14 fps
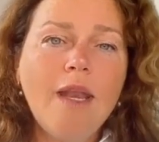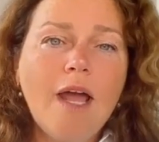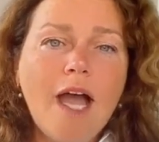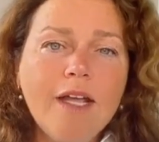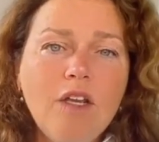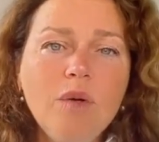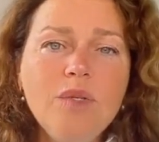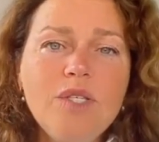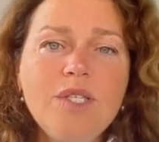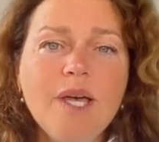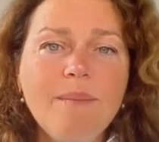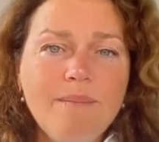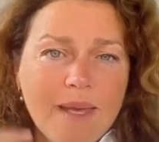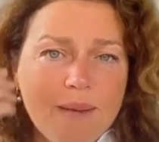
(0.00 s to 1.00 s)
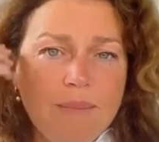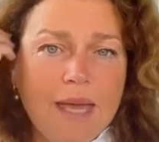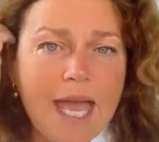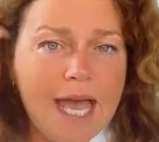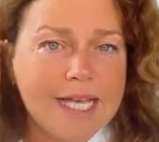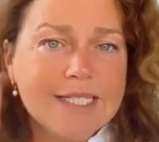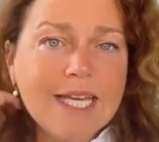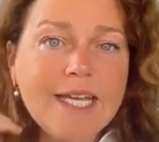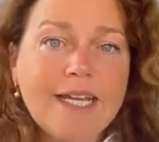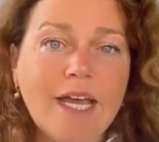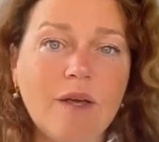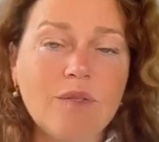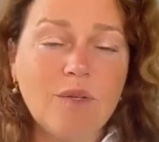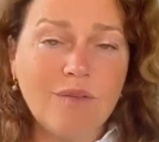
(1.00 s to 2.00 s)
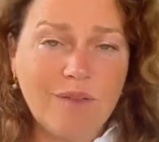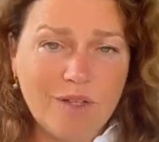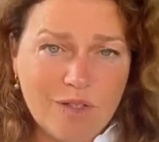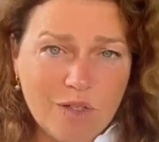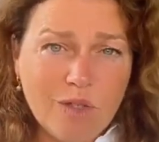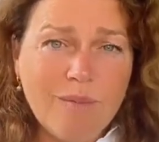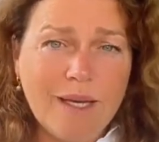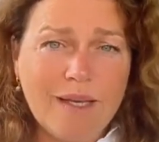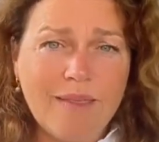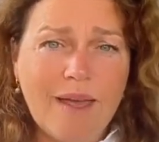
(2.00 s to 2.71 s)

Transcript: I know some may be asking now, so if they do make